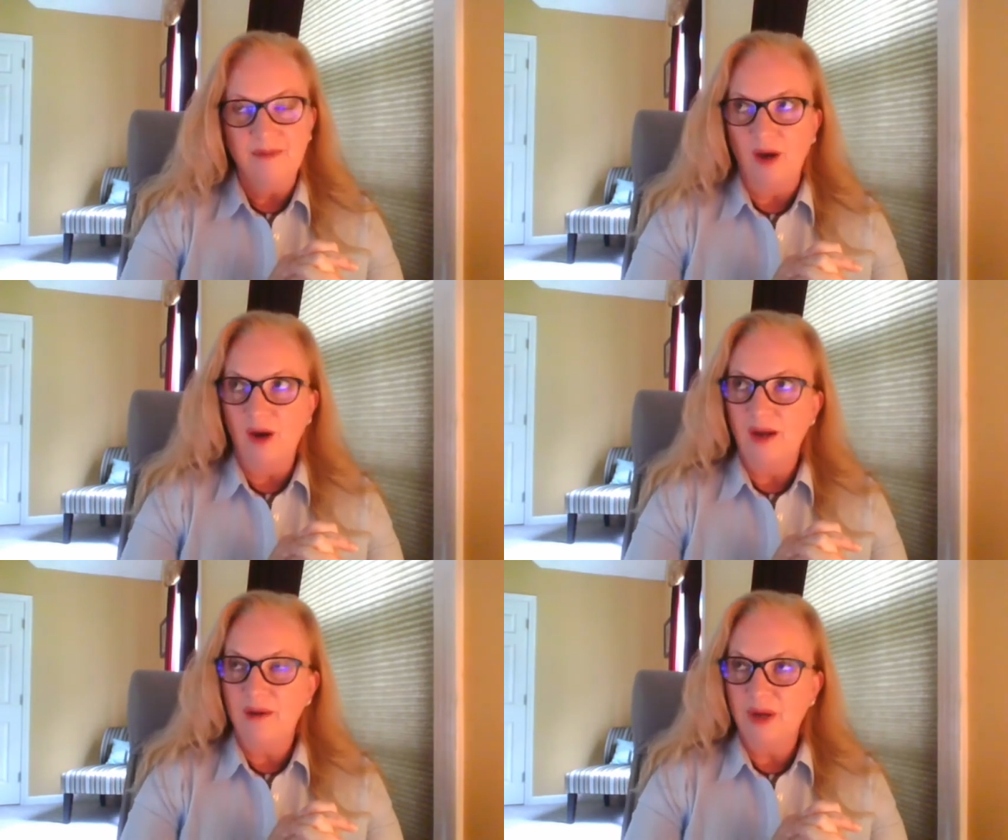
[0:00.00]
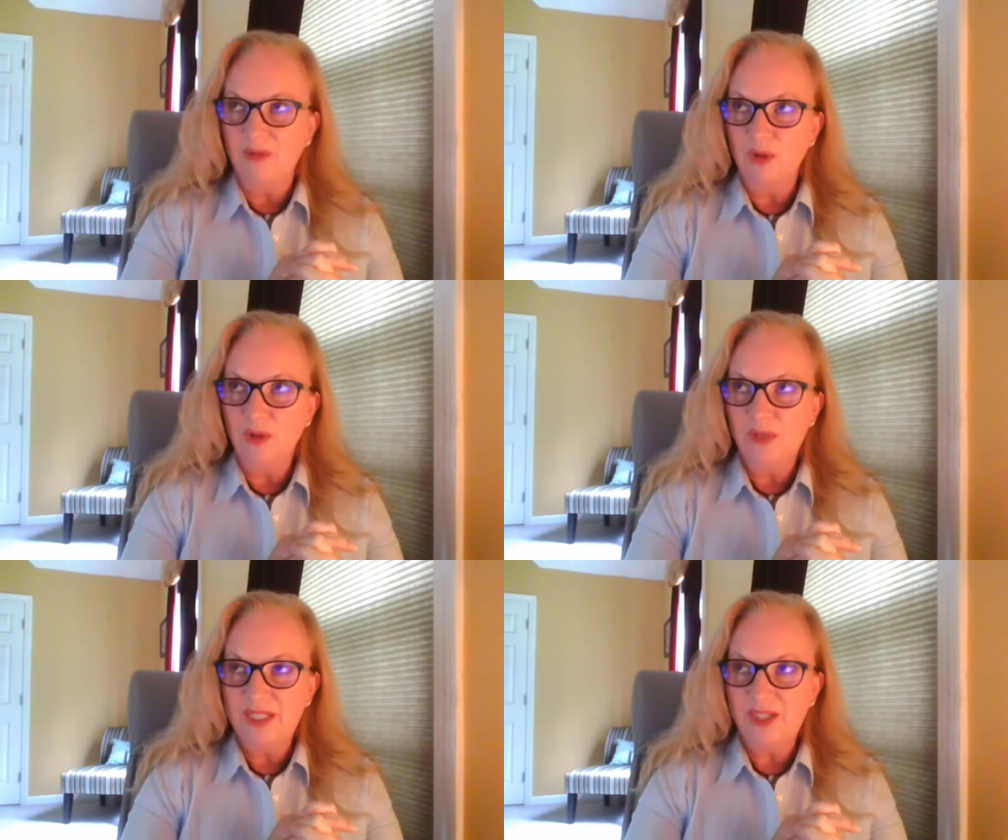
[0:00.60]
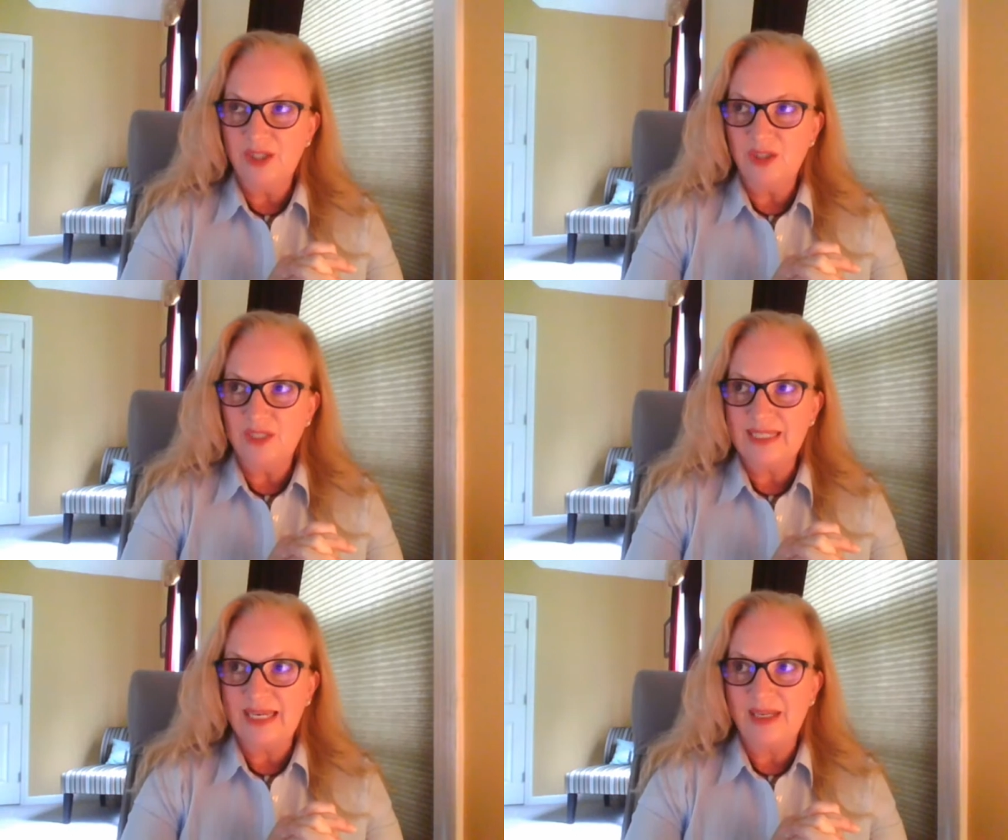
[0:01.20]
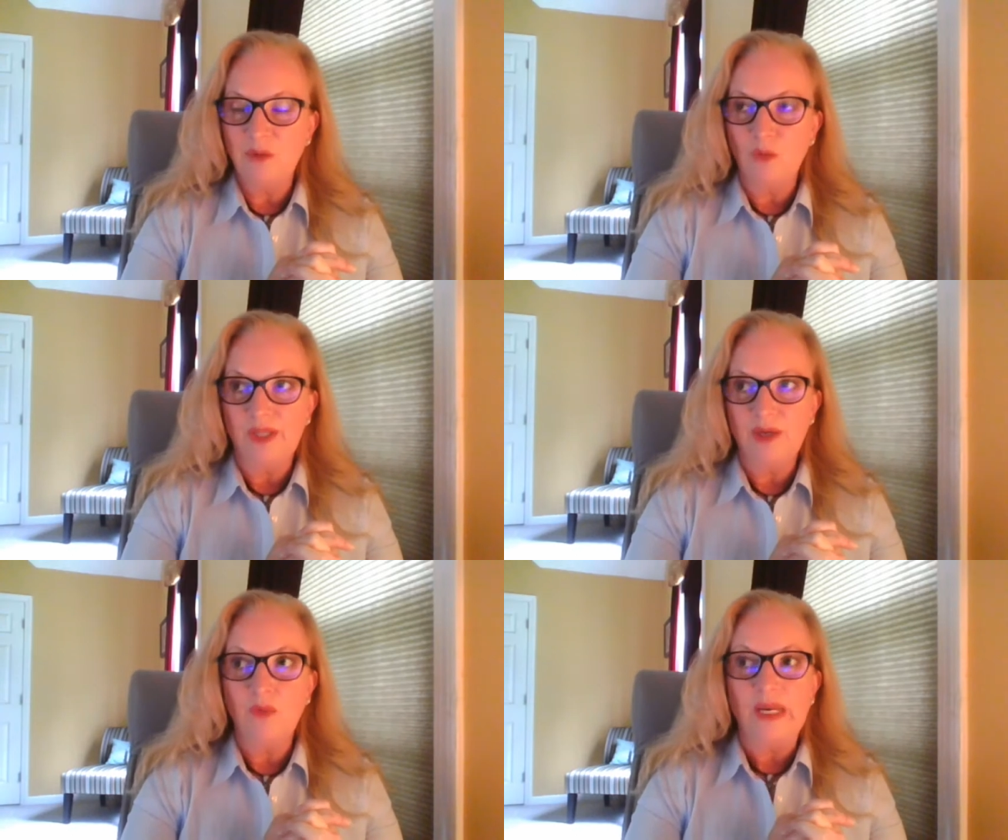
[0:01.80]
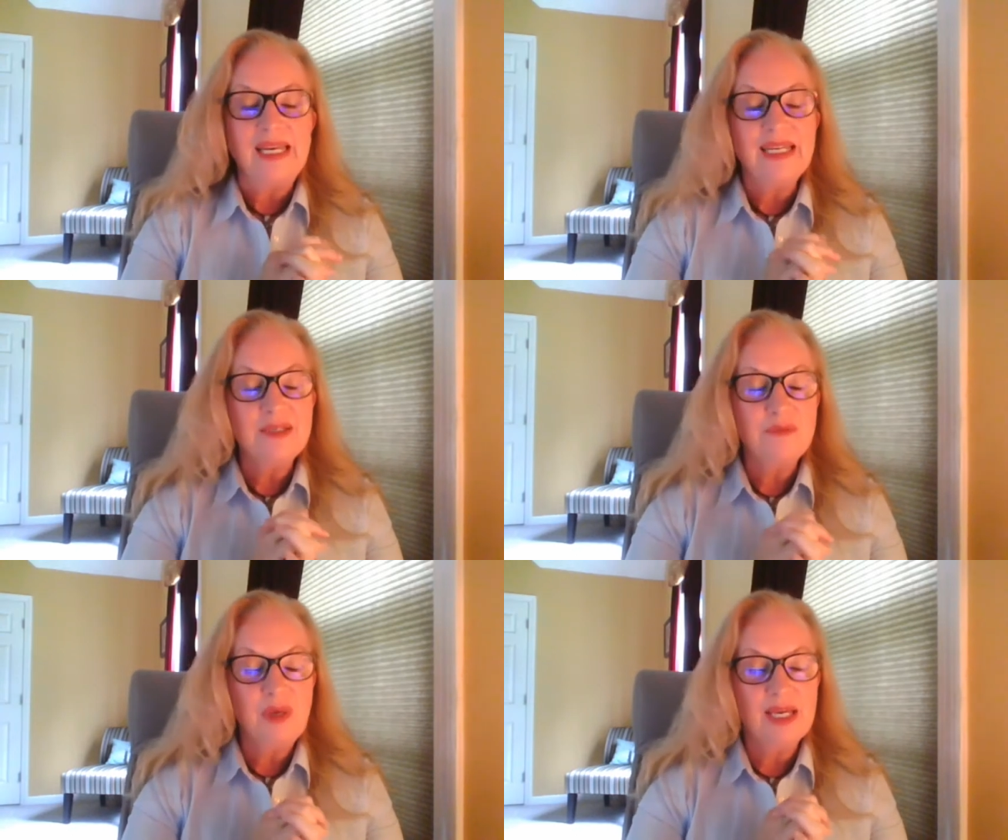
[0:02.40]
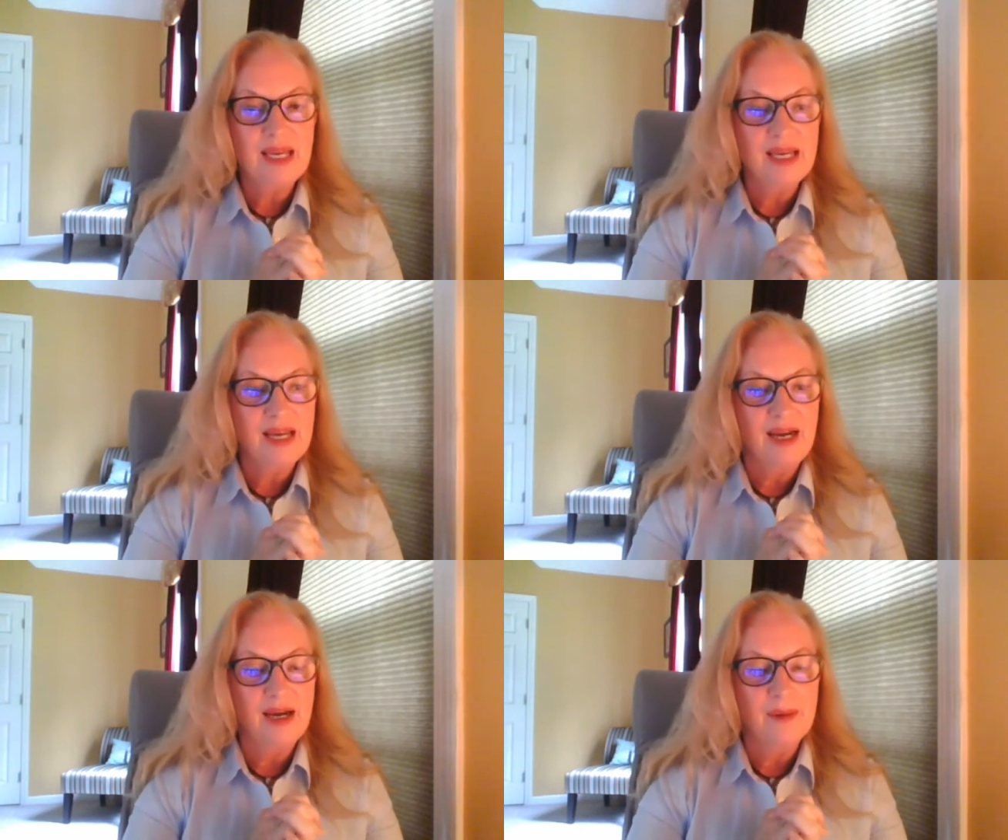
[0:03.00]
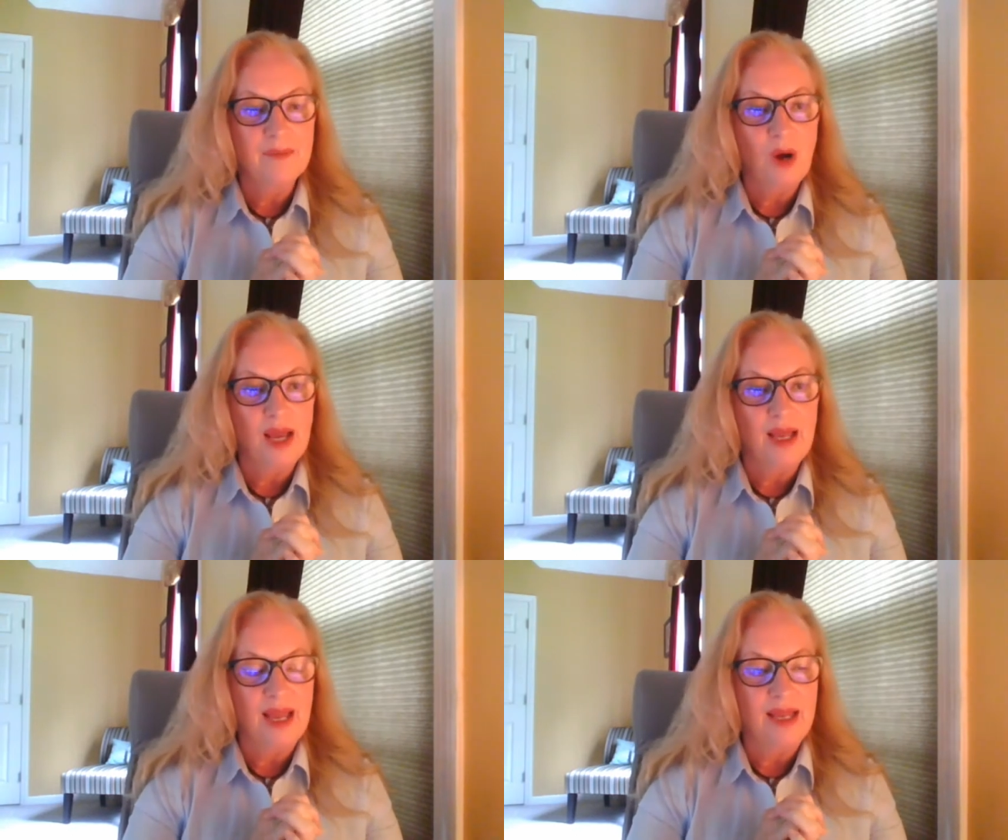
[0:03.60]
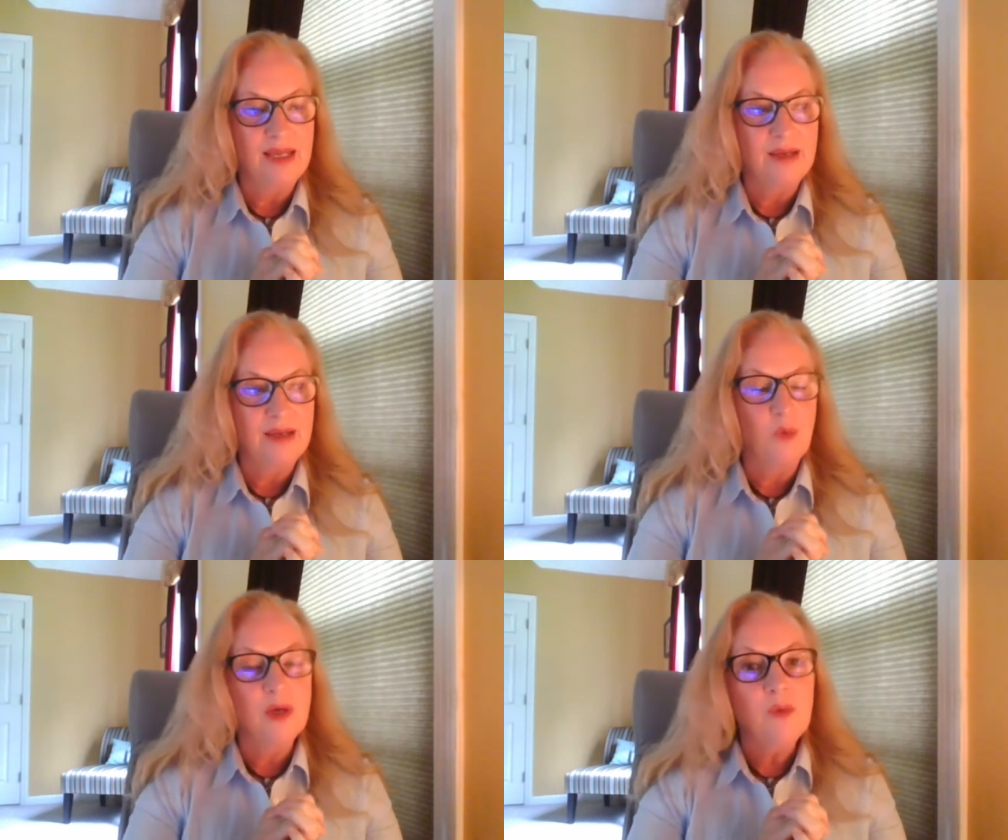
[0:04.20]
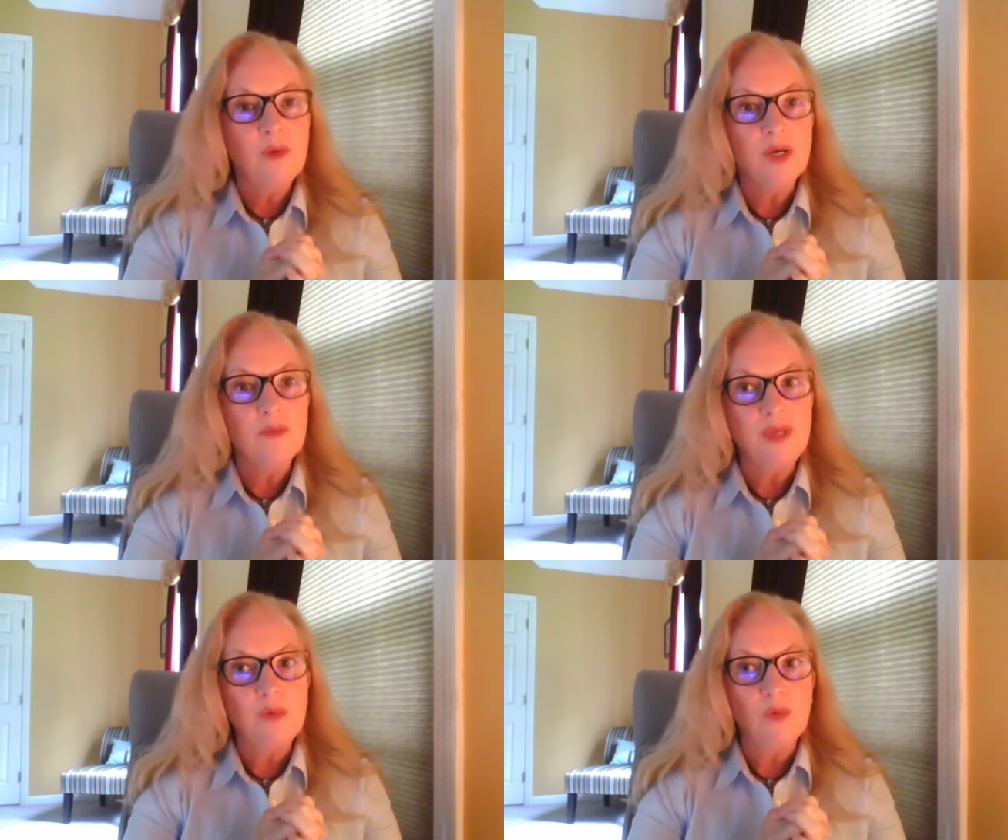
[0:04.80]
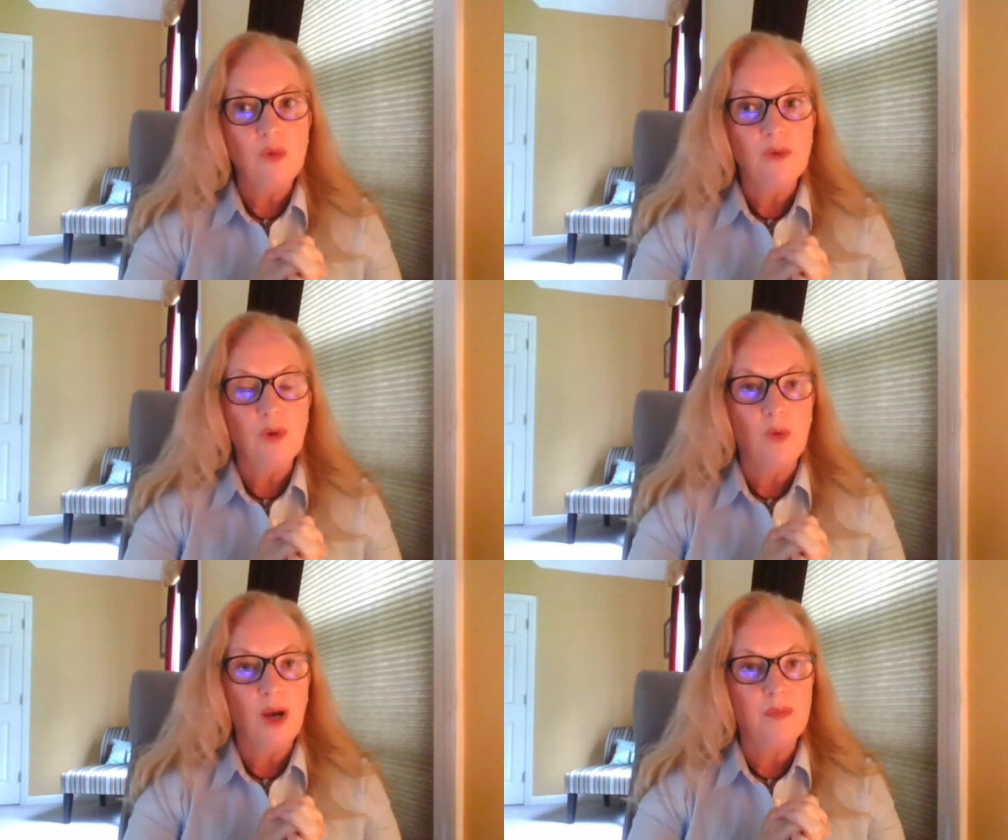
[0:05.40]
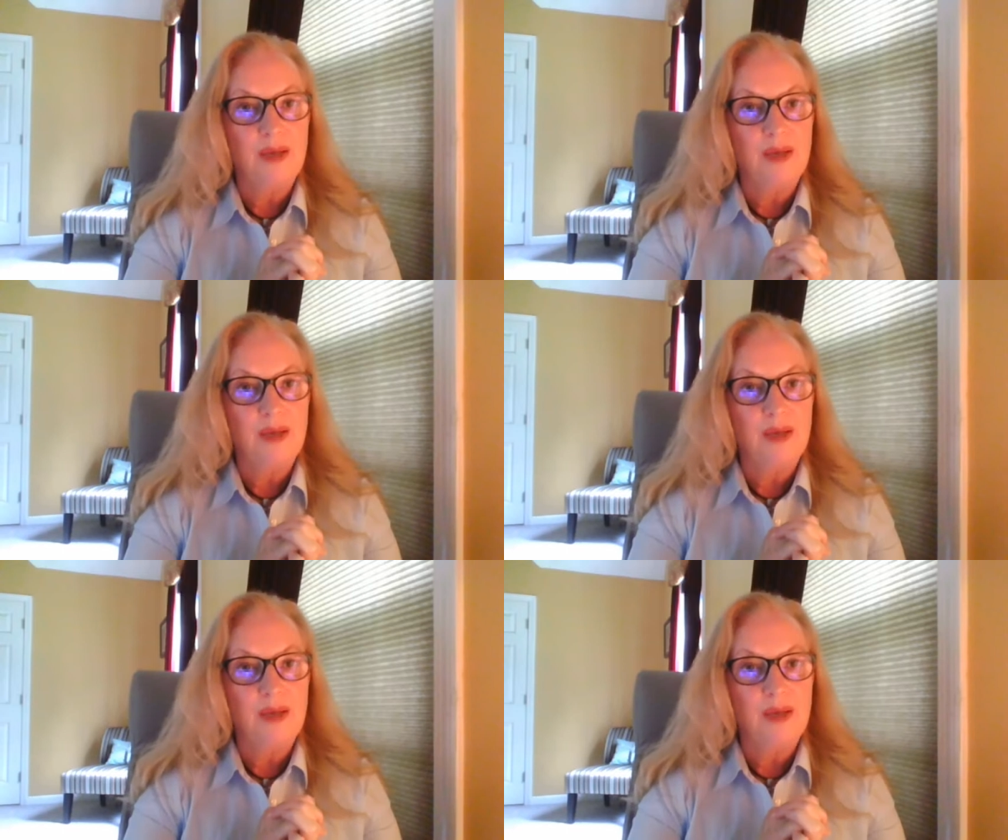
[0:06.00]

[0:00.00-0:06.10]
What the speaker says: my 4th grade teacher said that we needed to pick what do we want to be when we grow up?